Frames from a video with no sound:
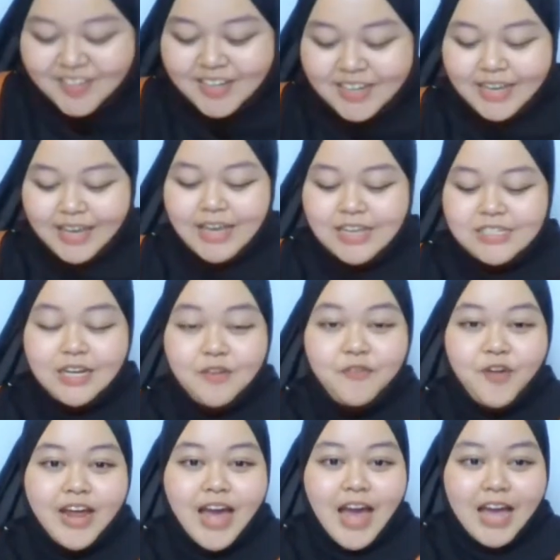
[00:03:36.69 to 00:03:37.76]
Okay, actually
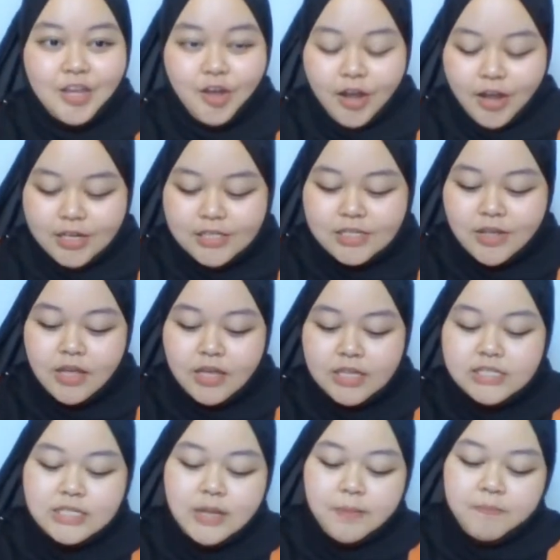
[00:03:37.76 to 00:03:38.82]
for the ion,
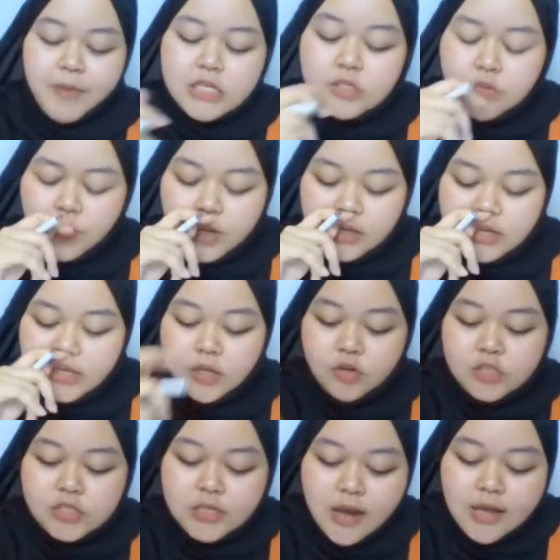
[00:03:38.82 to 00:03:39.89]
it depends whether your
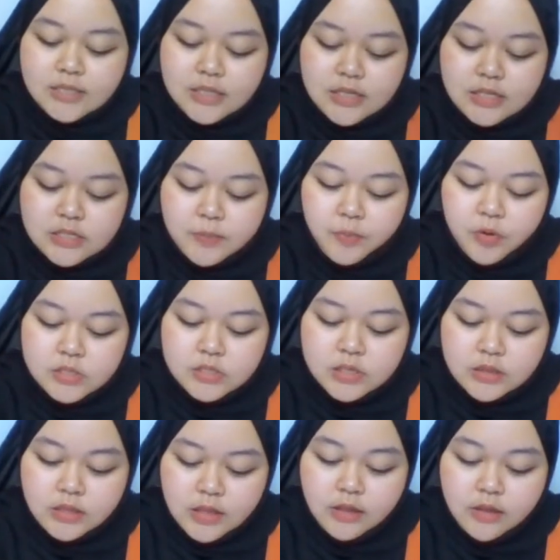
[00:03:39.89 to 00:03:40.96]
charge is a
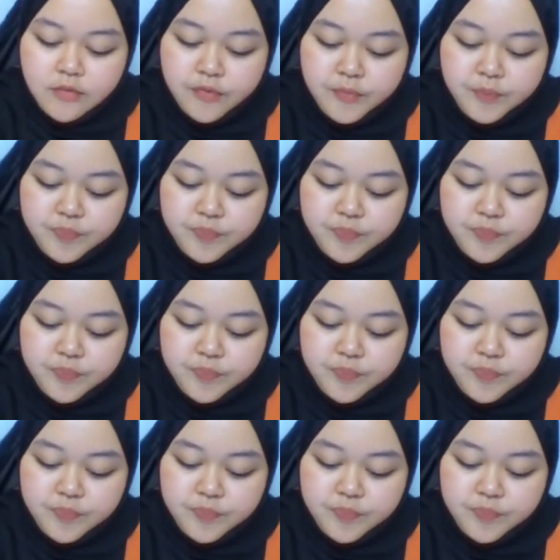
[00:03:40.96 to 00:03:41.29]
positive